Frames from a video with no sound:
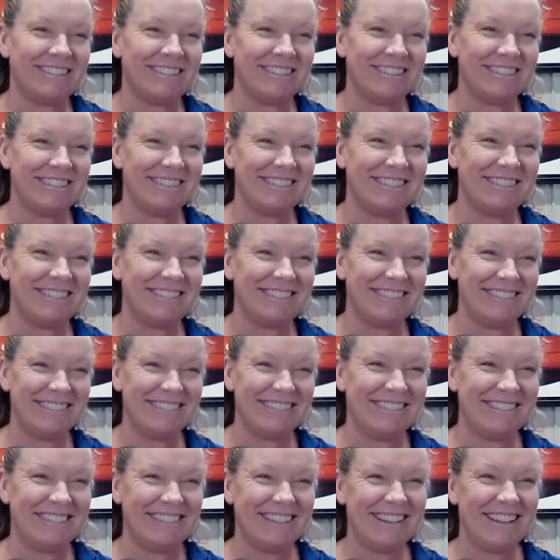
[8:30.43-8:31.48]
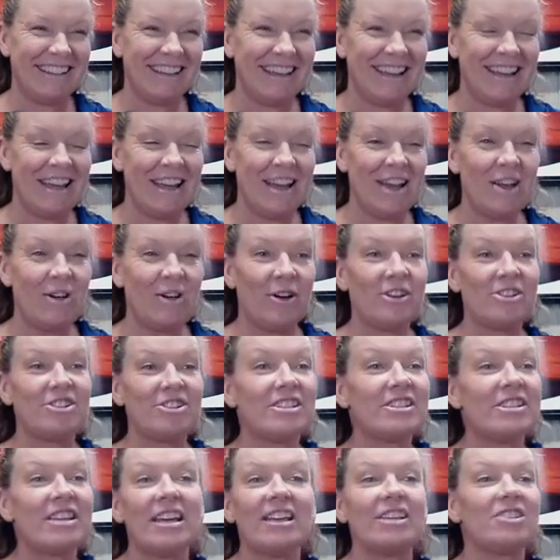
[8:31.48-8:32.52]
No, the fact
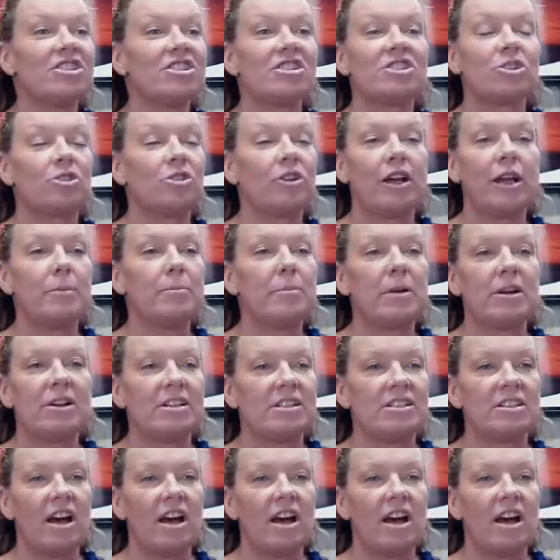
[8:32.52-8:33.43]
that that's very gelatinous.